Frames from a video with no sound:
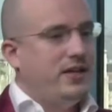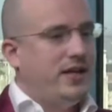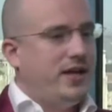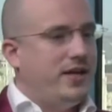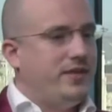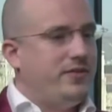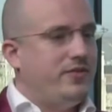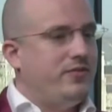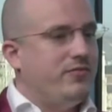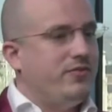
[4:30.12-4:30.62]

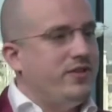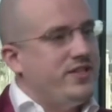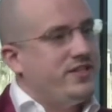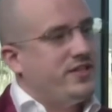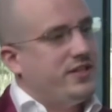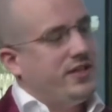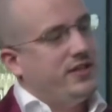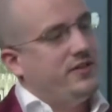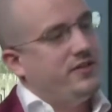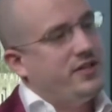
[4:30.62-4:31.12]
And the
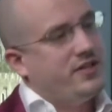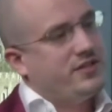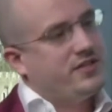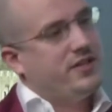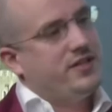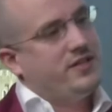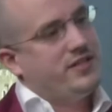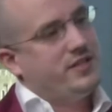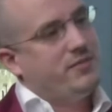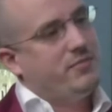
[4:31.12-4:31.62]
reason they got
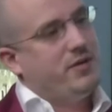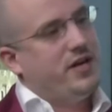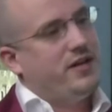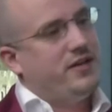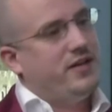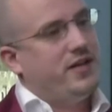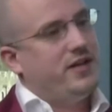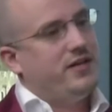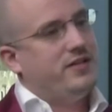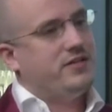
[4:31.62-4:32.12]
excited about
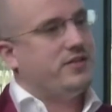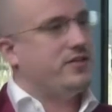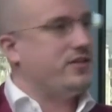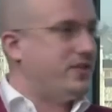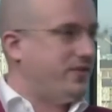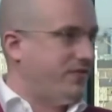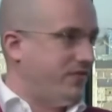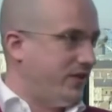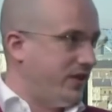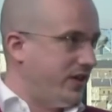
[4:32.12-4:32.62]
that is because
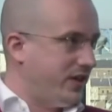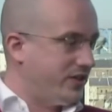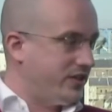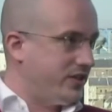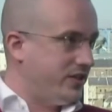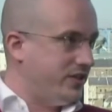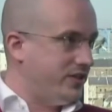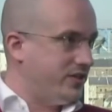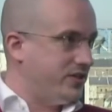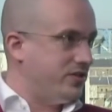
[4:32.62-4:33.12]
the
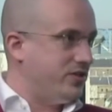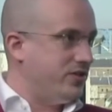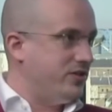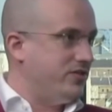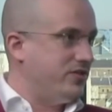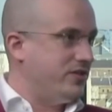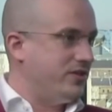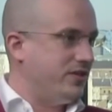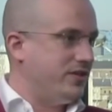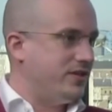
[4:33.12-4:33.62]
financial
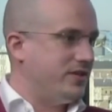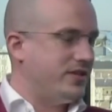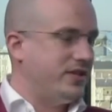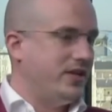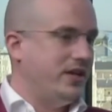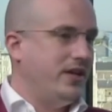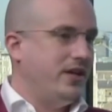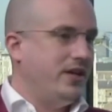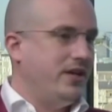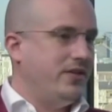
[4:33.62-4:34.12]
institutions
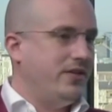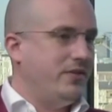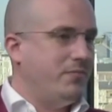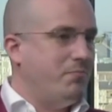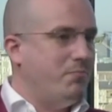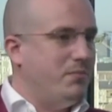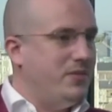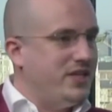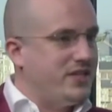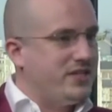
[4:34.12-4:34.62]
that
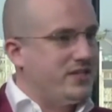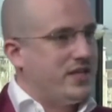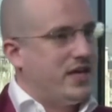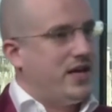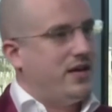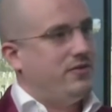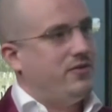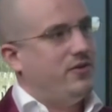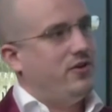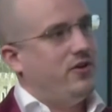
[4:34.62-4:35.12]
missed
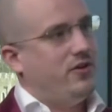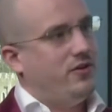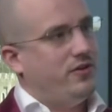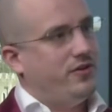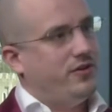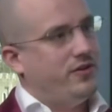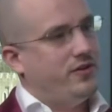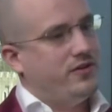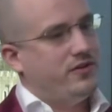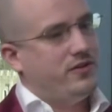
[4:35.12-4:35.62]
out
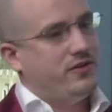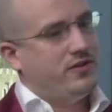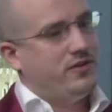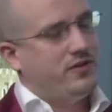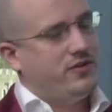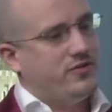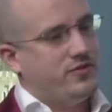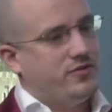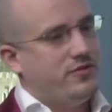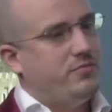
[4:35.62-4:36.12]
on
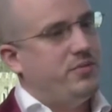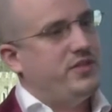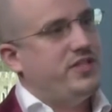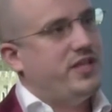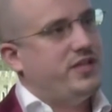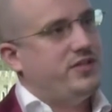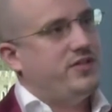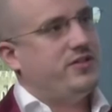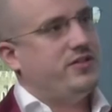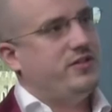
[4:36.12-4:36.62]
the true
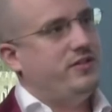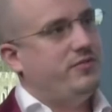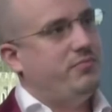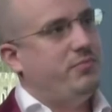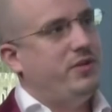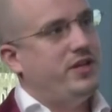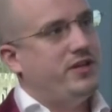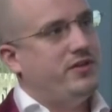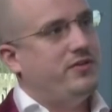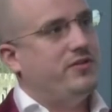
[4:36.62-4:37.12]
potential of
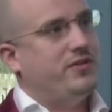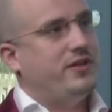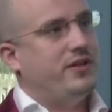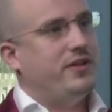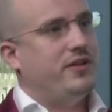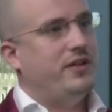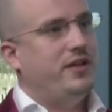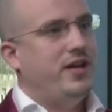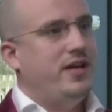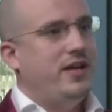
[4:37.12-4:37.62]

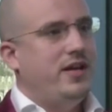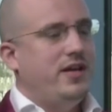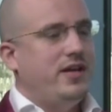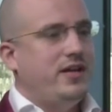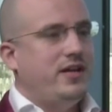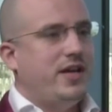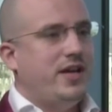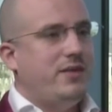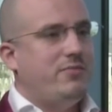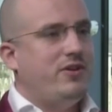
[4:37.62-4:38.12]
Bitcoin
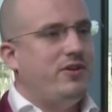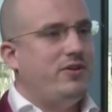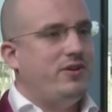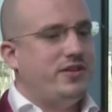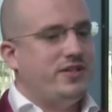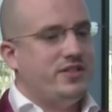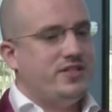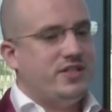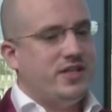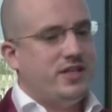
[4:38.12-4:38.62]
came
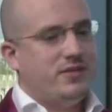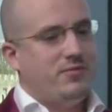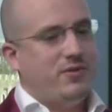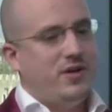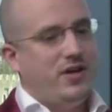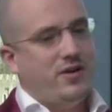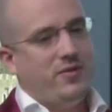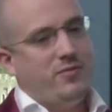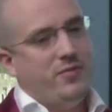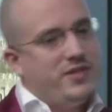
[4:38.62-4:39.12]
along and said,
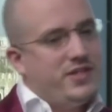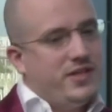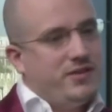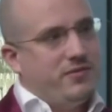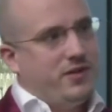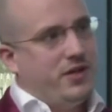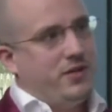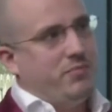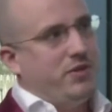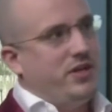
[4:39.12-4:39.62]
well, we
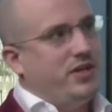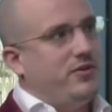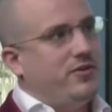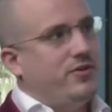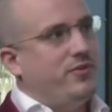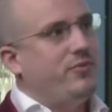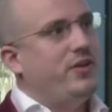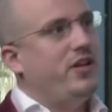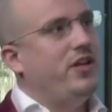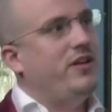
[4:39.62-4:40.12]
don't like
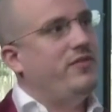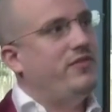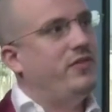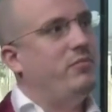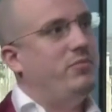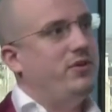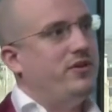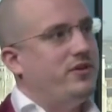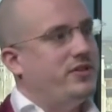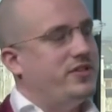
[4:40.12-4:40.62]
Bitcoin, we love
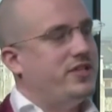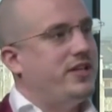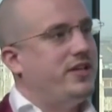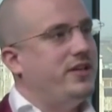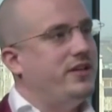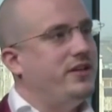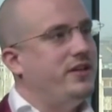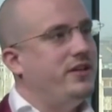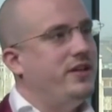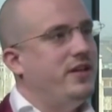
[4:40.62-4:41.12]
the
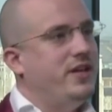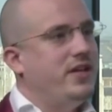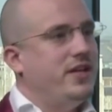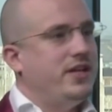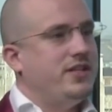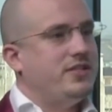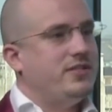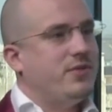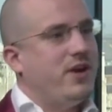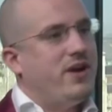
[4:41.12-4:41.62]
blockchain.
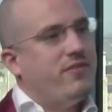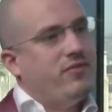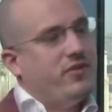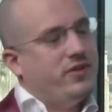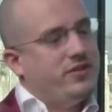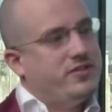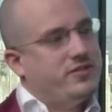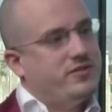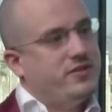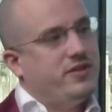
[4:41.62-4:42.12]
And so
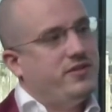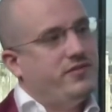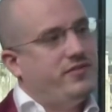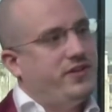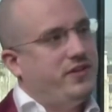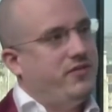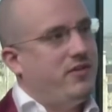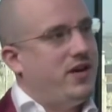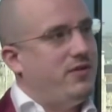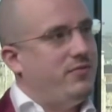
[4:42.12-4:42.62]
everyone's trying to
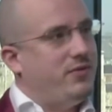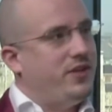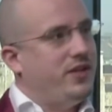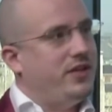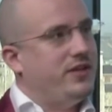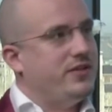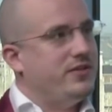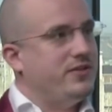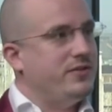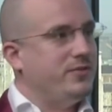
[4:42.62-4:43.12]
figure out what they
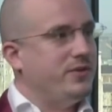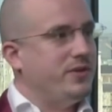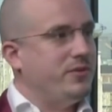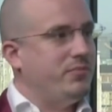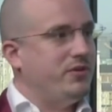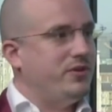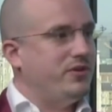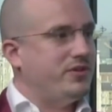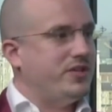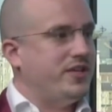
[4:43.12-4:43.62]
can do with the
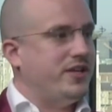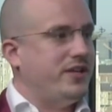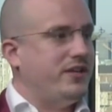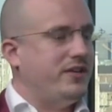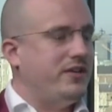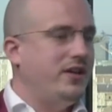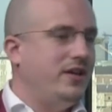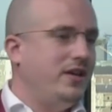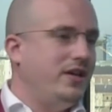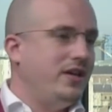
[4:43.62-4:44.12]

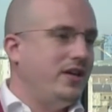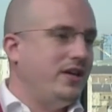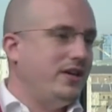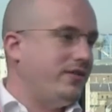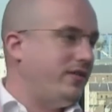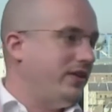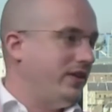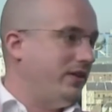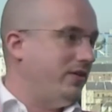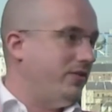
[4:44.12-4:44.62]
blockchain. And
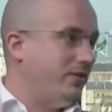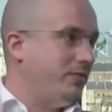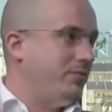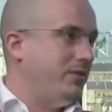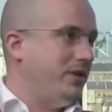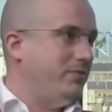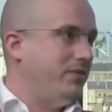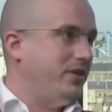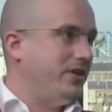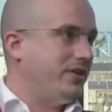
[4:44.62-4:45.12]
I think a lot of
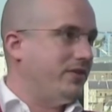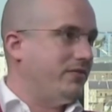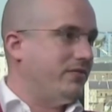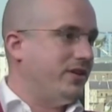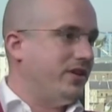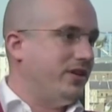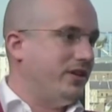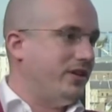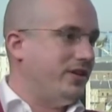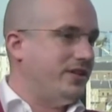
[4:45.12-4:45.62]
people are going to
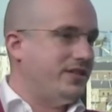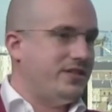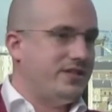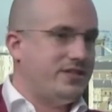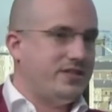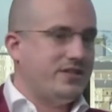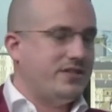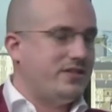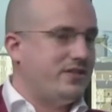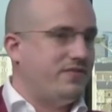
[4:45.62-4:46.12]
realize
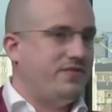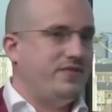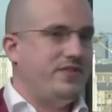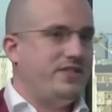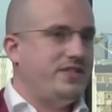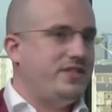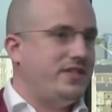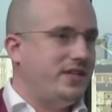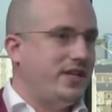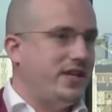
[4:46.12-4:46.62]
it's a
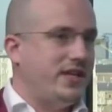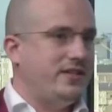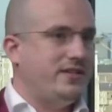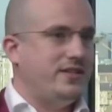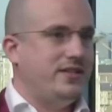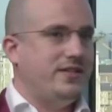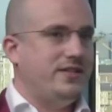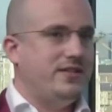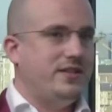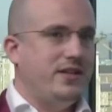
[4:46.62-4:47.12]

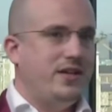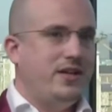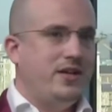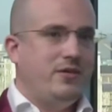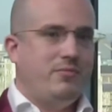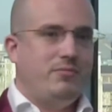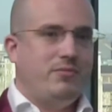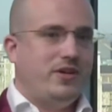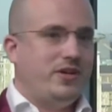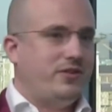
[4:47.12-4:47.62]
sophisticated
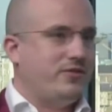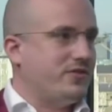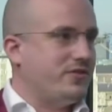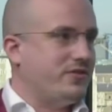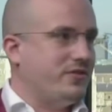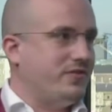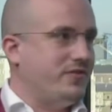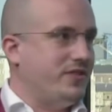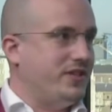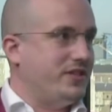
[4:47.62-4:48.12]

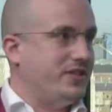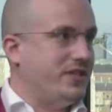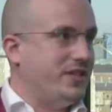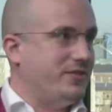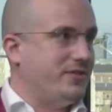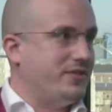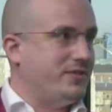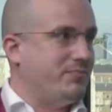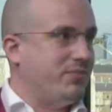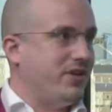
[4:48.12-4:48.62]
Microsoft
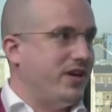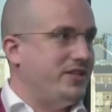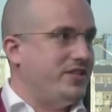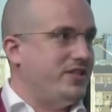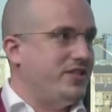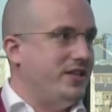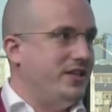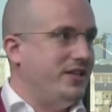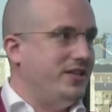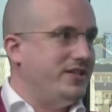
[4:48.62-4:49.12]
Excel
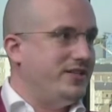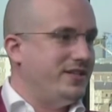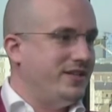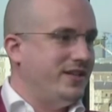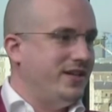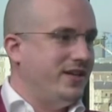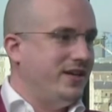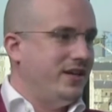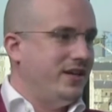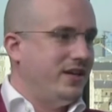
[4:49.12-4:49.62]
spreadsheet.
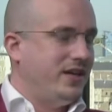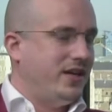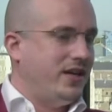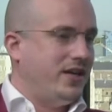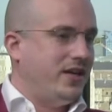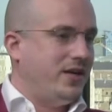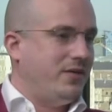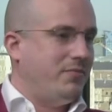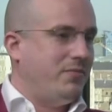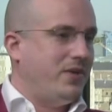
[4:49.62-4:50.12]

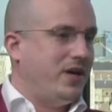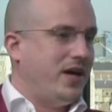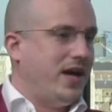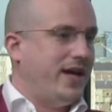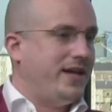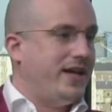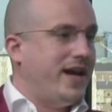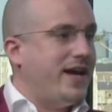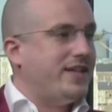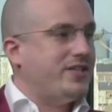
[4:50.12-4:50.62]
And
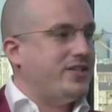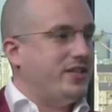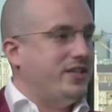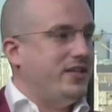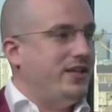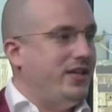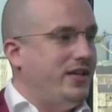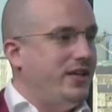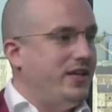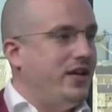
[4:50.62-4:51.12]

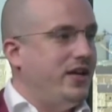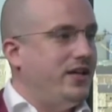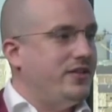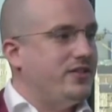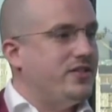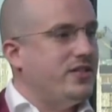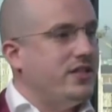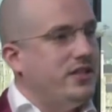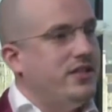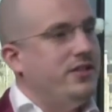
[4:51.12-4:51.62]
actually,
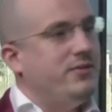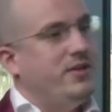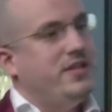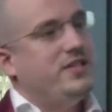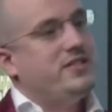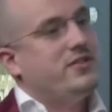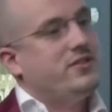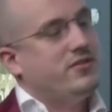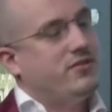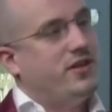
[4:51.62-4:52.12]
until you
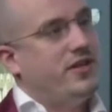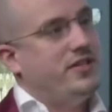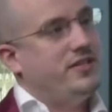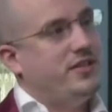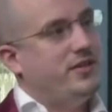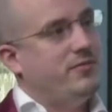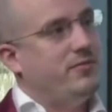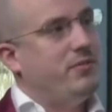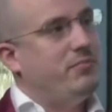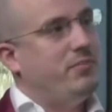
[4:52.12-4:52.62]

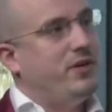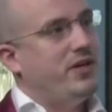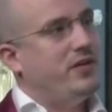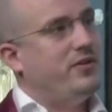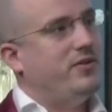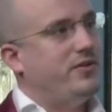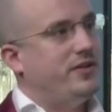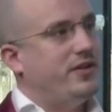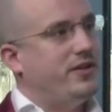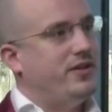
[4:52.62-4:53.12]
integrate it with
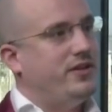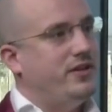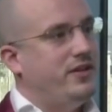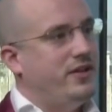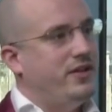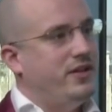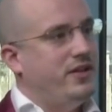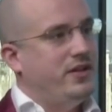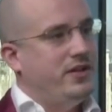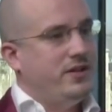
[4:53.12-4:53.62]
Bitcoin,
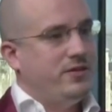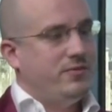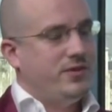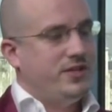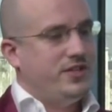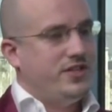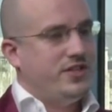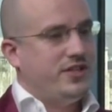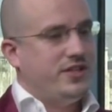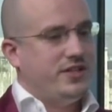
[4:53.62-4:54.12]

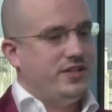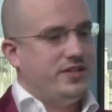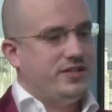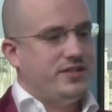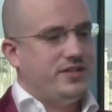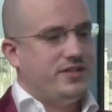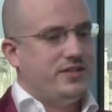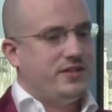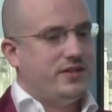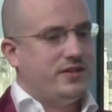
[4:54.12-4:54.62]
which
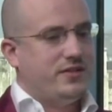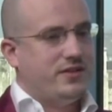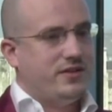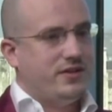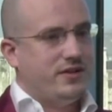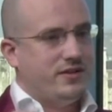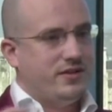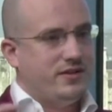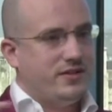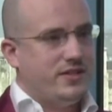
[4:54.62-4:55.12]
is,
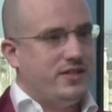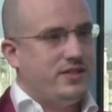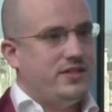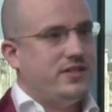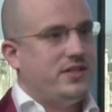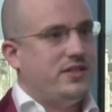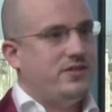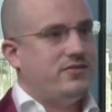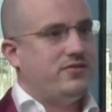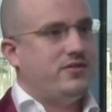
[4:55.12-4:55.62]
the
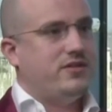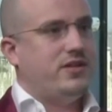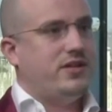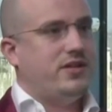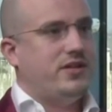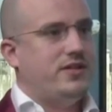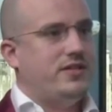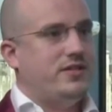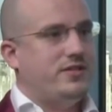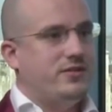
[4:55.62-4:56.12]

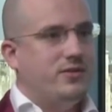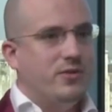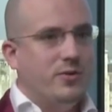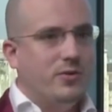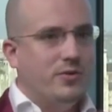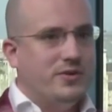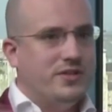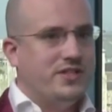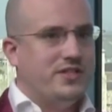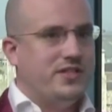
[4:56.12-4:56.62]
decentralized,
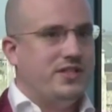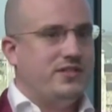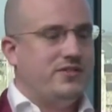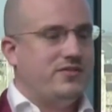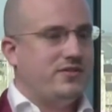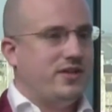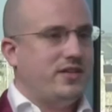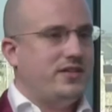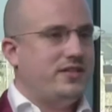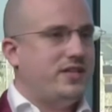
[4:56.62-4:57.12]
audited
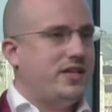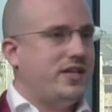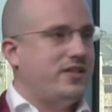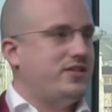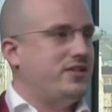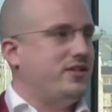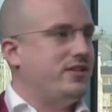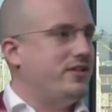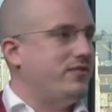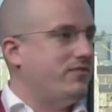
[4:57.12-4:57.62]

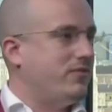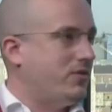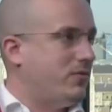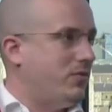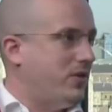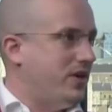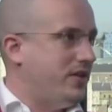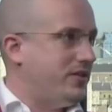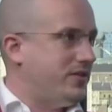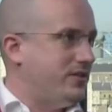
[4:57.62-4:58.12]
transaction that
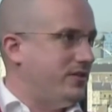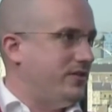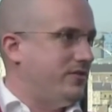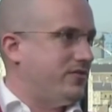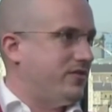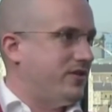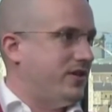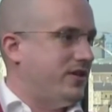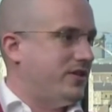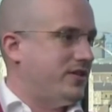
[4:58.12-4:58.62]
requires no
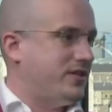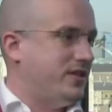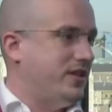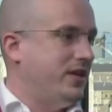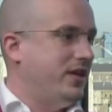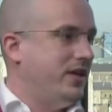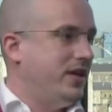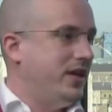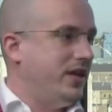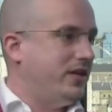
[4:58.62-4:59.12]
trust
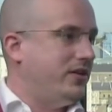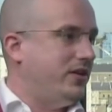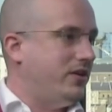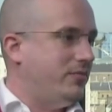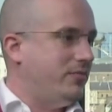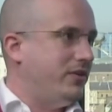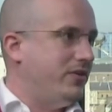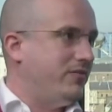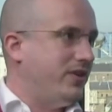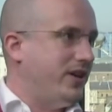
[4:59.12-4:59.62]
and
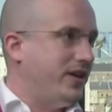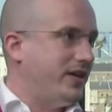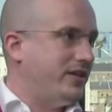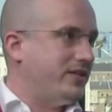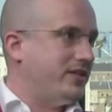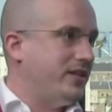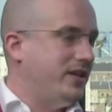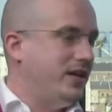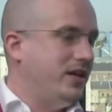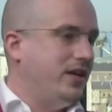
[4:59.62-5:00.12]
can't be
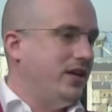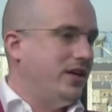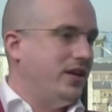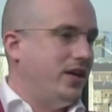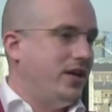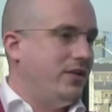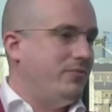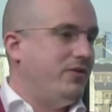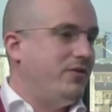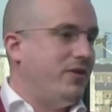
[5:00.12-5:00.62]
rigged,
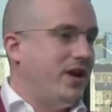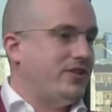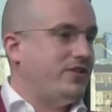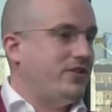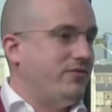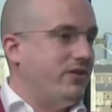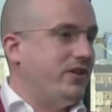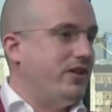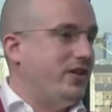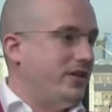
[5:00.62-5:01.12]
you
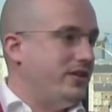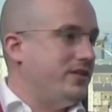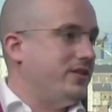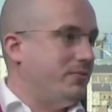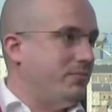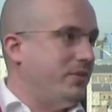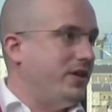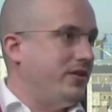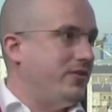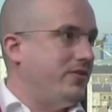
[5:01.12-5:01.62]
actually realize
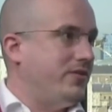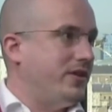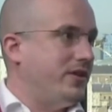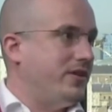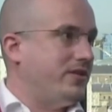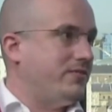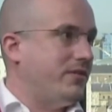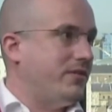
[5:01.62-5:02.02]
that Bitcoin is